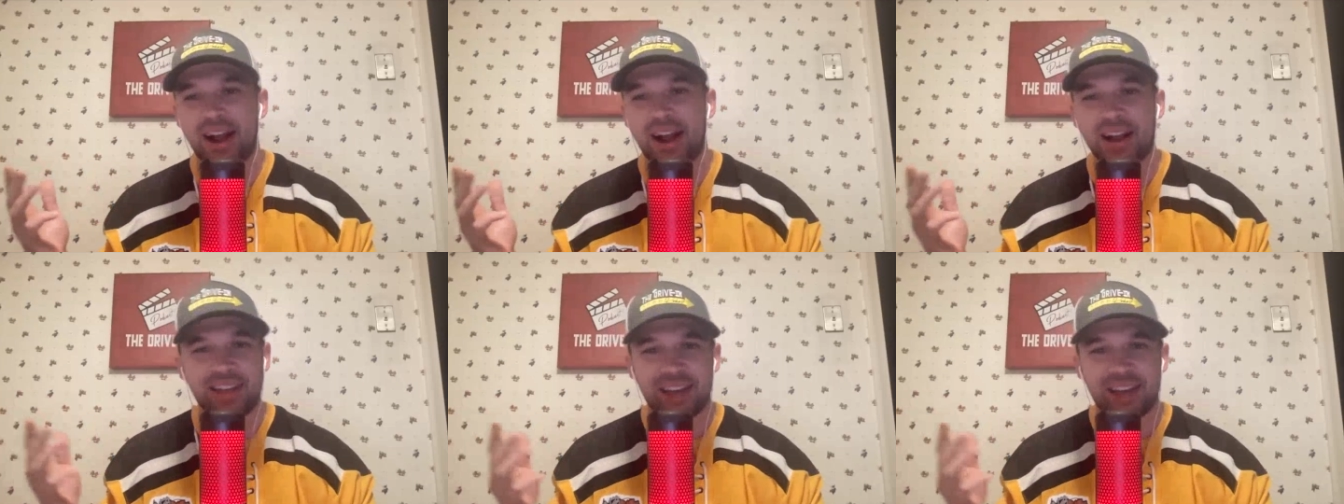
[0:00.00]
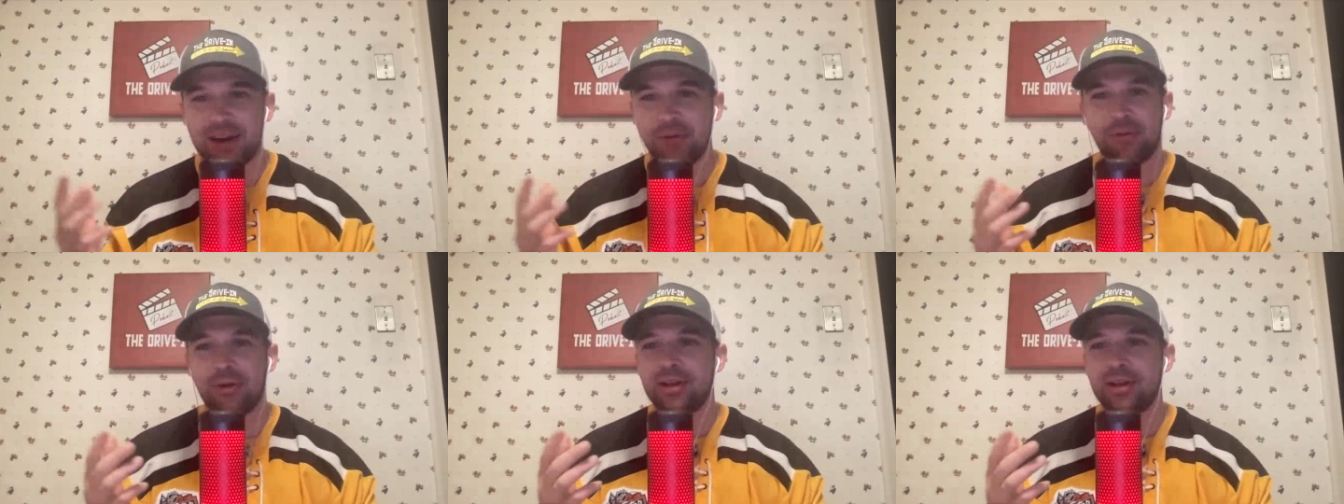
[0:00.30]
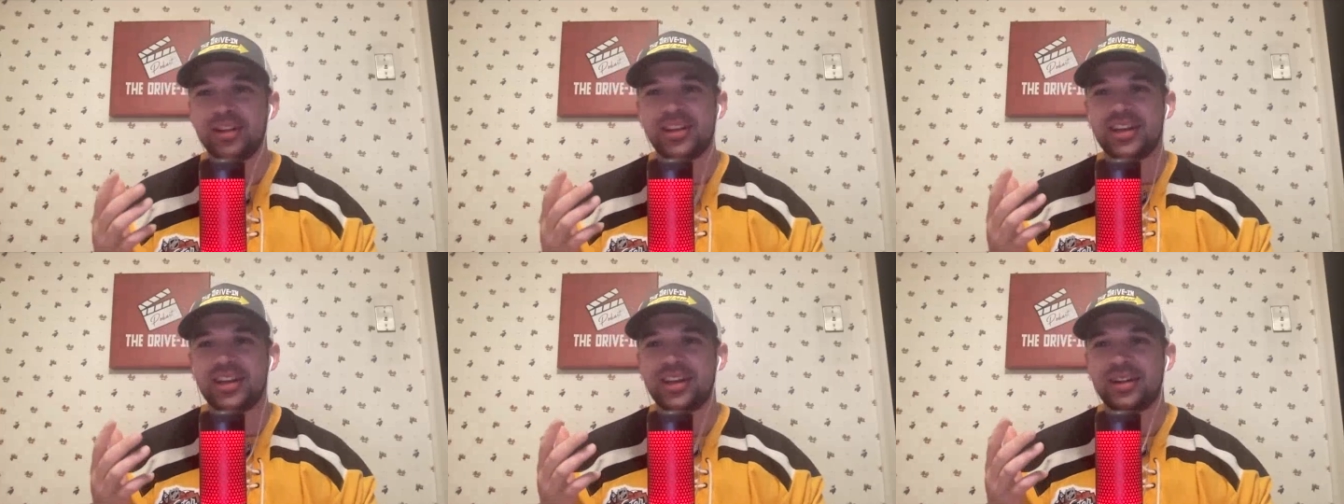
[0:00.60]
I didn't
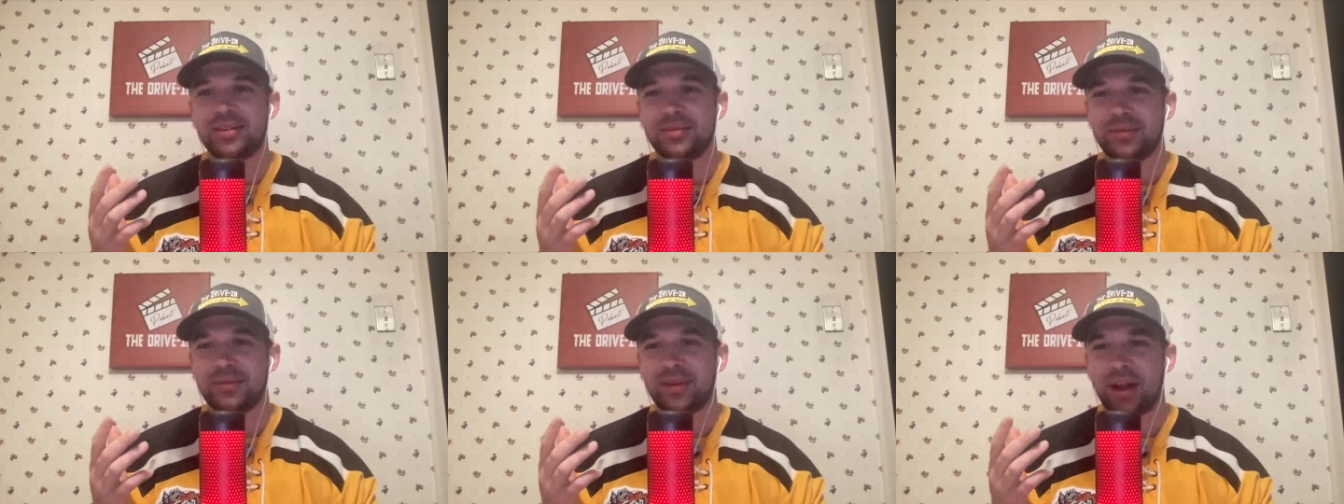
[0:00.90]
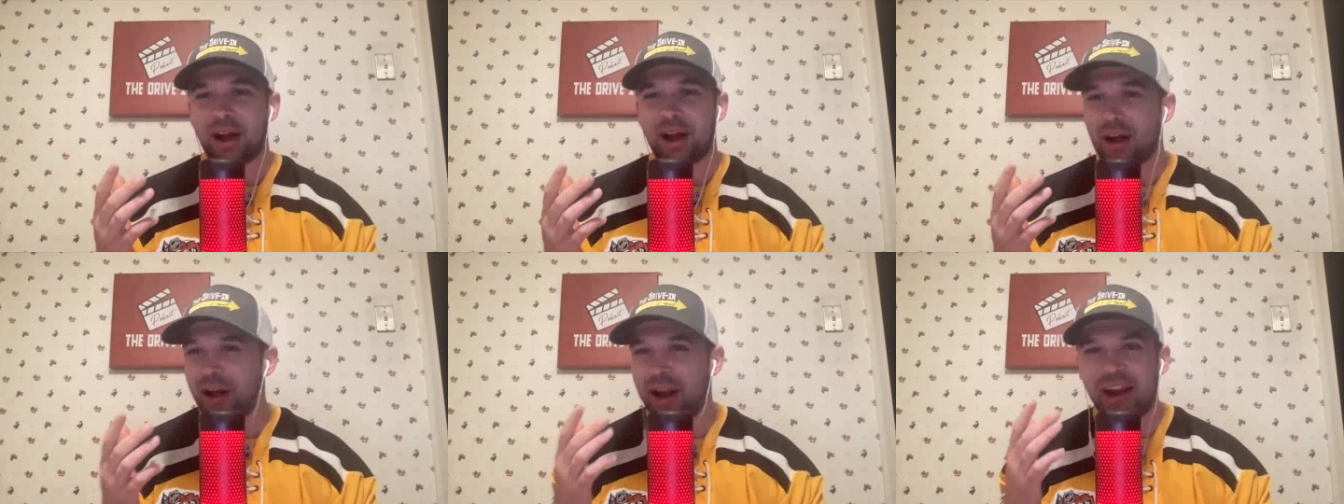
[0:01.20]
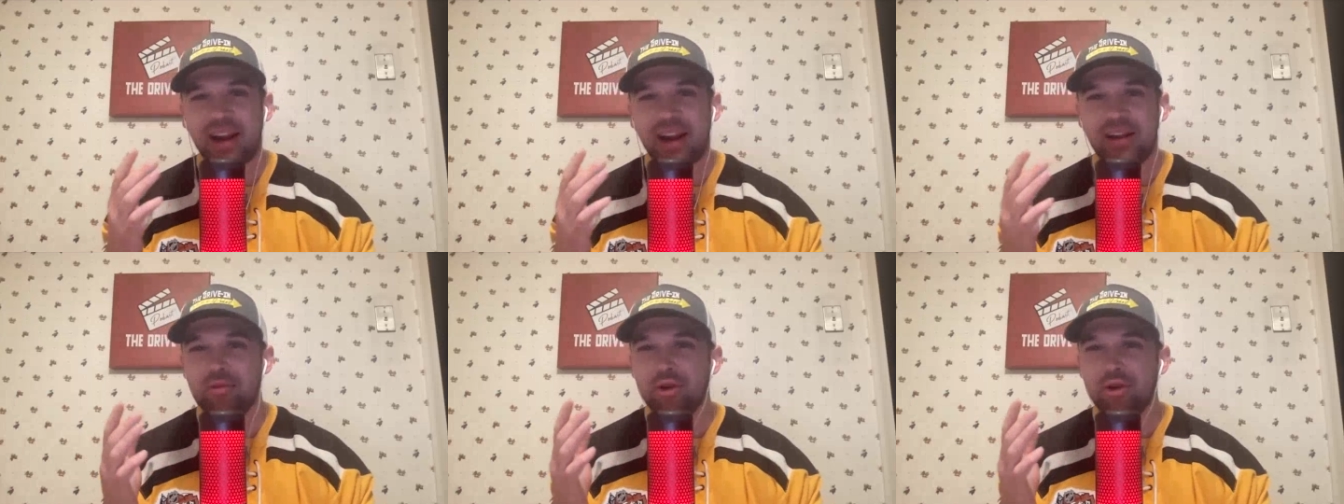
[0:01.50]
really I
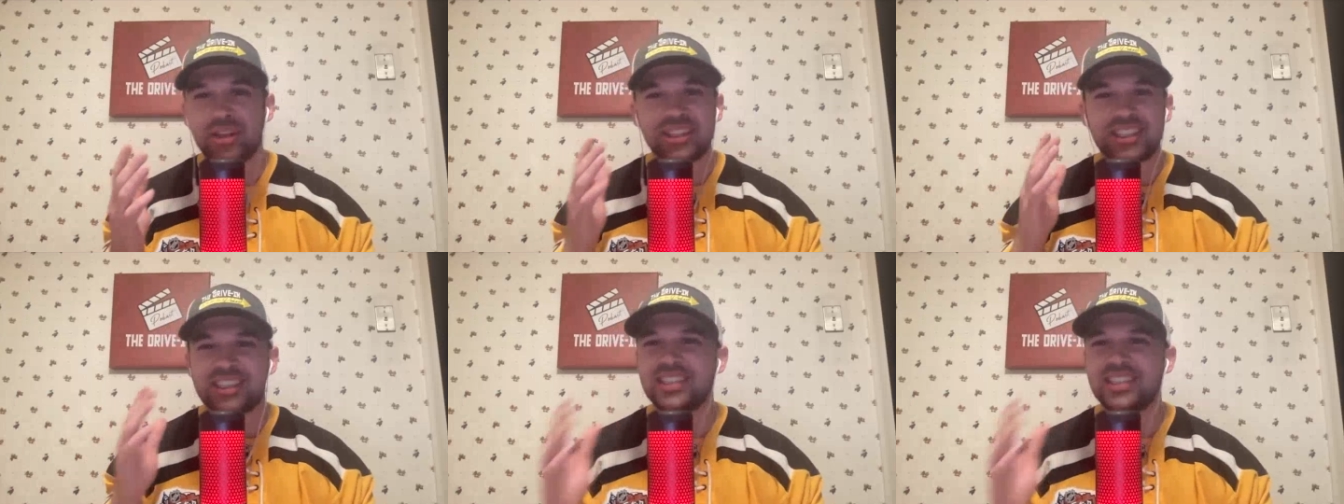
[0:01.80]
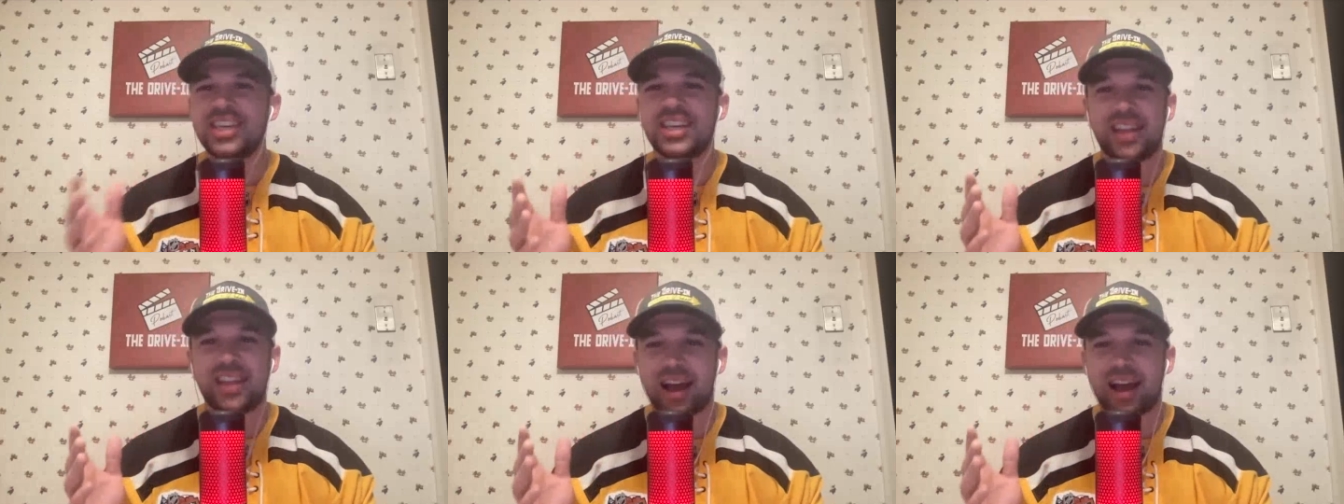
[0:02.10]
didn't really see